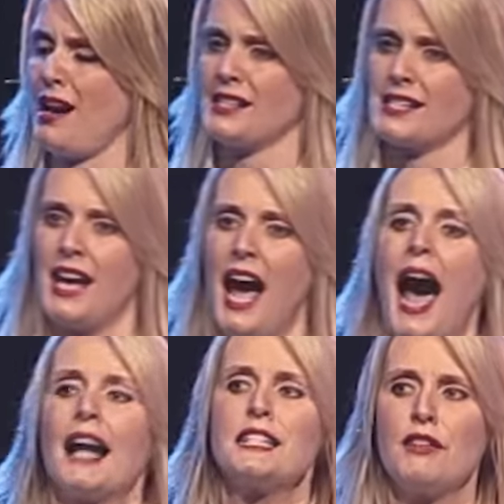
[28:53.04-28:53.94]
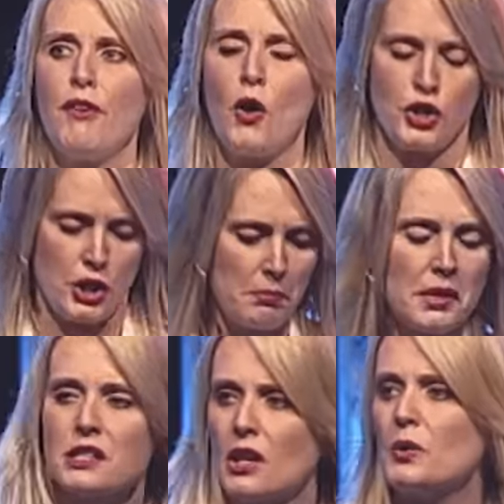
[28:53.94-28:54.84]
us, our devotion
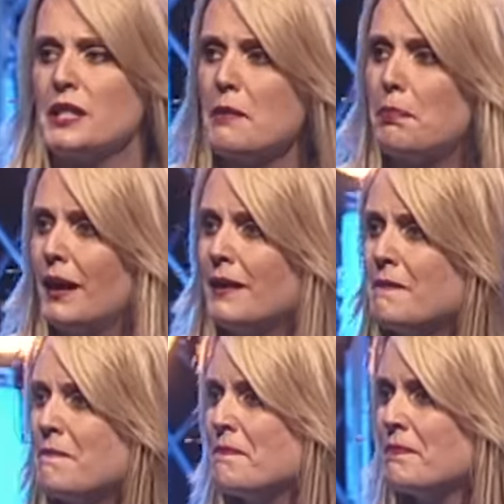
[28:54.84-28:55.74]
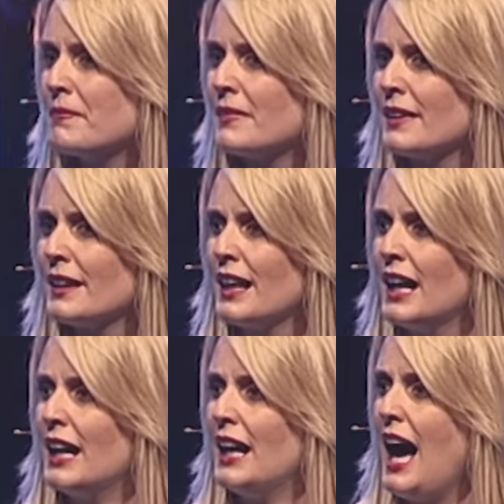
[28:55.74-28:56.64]
must go deeper.
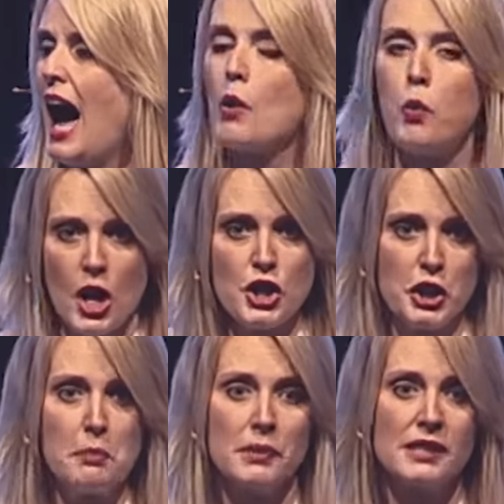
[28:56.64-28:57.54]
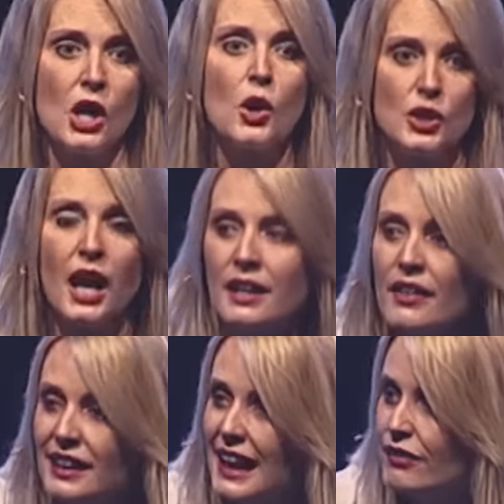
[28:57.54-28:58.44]
Our worship must go to
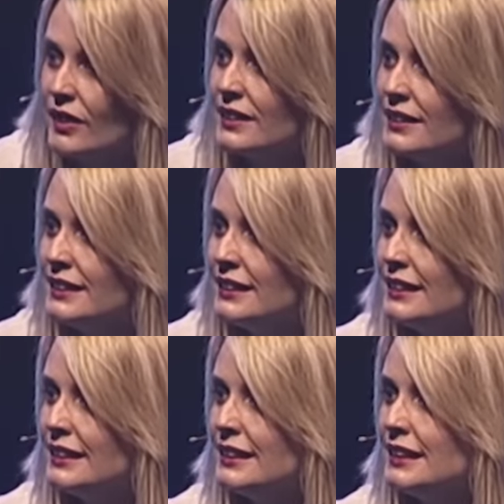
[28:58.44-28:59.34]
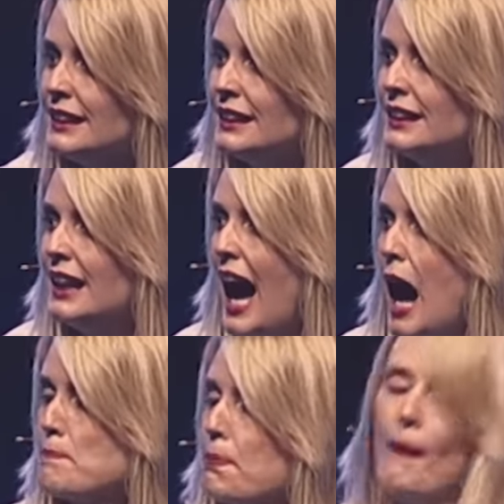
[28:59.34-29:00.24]
another level.
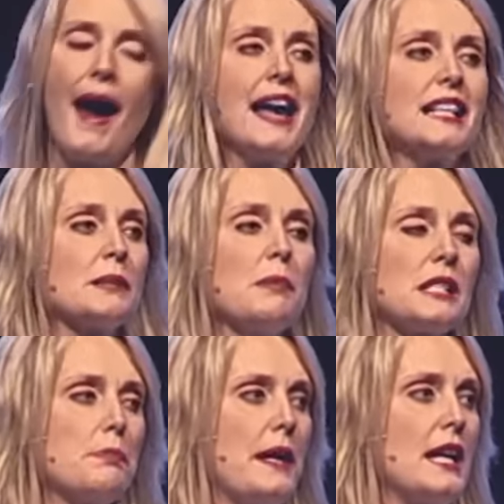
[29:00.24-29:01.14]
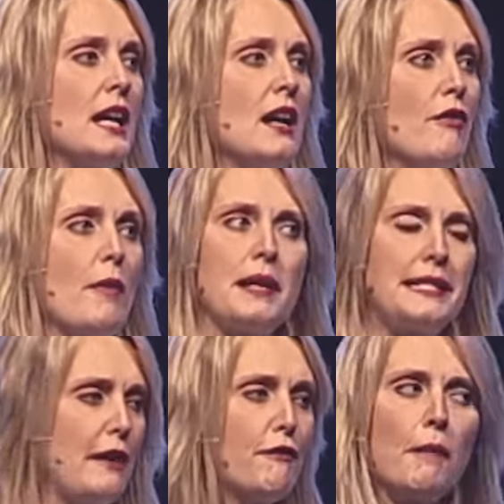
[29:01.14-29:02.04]
Our praise must be from a
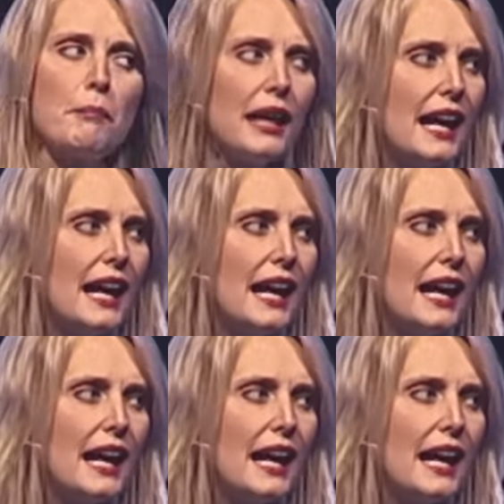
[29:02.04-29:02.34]
different